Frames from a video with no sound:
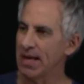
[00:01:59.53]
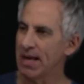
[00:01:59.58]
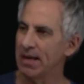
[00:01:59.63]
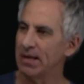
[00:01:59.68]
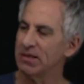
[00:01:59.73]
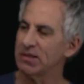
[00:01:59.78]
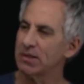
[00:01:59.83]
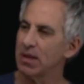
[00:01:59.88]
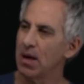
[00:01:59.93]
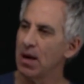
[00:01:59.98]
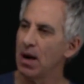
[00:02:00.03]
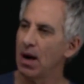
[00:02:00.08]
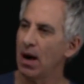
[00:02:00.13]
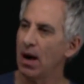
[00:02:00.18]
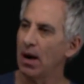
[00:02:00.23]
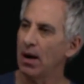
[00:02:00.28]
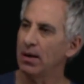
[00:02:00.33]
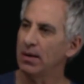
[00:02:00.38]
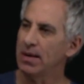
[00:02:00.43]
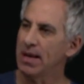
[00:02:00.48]
is
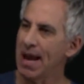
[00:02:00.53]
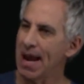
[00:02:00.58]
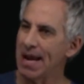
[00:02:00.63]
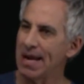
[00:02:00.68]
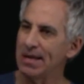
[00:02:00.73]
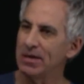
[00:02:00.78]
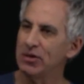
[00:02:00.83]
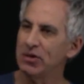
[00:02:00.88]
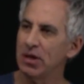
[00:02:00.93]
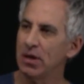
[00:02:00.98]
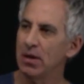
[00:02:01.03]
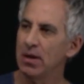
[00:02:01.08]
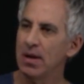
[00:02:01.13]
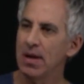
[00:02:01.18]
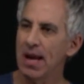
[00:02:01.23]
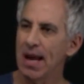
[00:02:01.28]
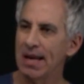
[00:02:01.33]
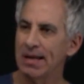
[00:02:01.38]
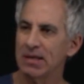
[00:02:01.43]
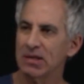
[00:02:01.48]
uh, age
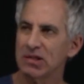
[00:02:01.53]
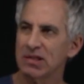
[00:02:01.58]
and a